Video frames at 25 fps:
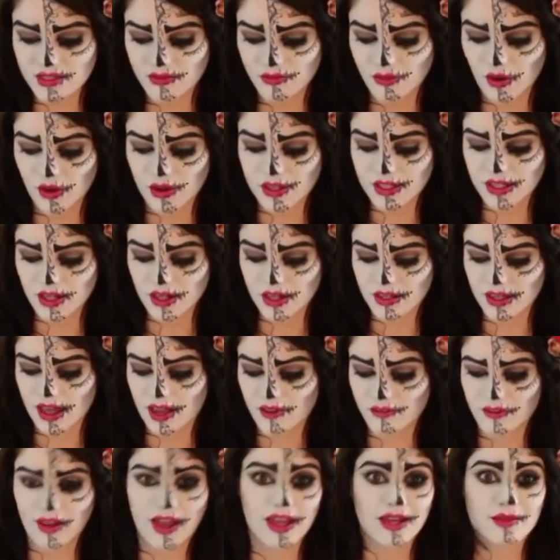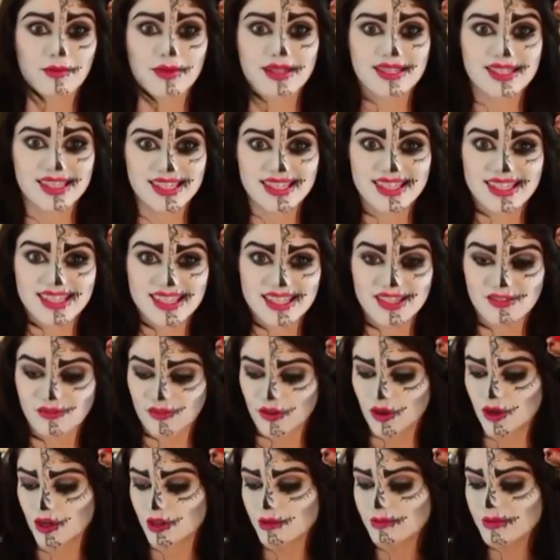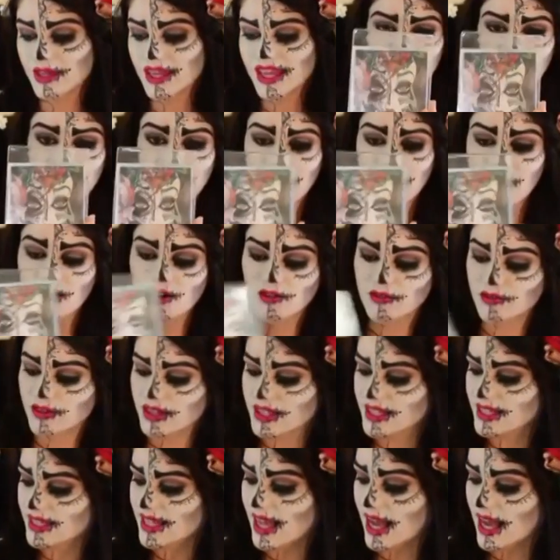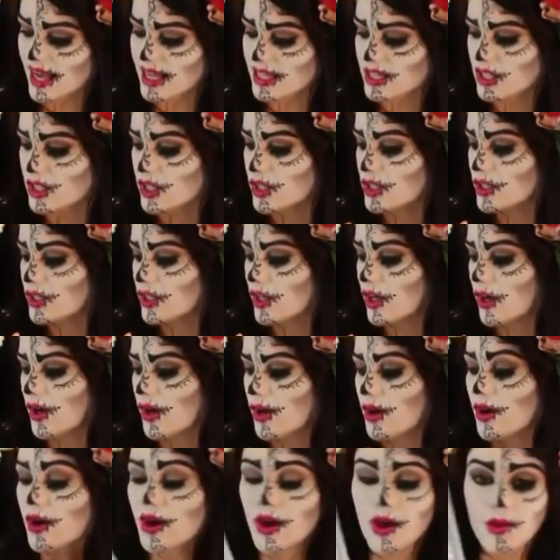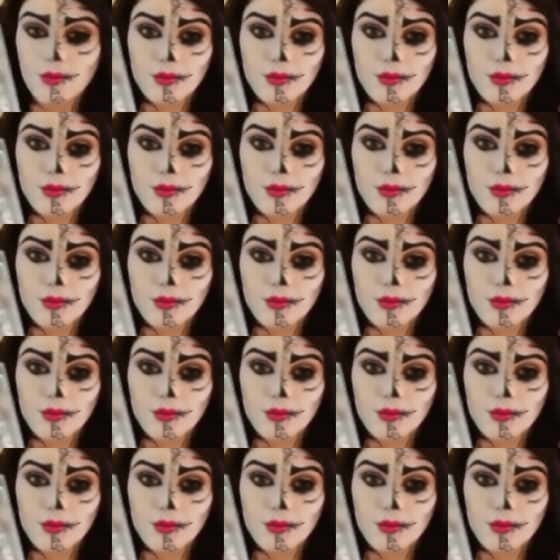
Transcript: photo that I found in my sister's room of this cartoon girl,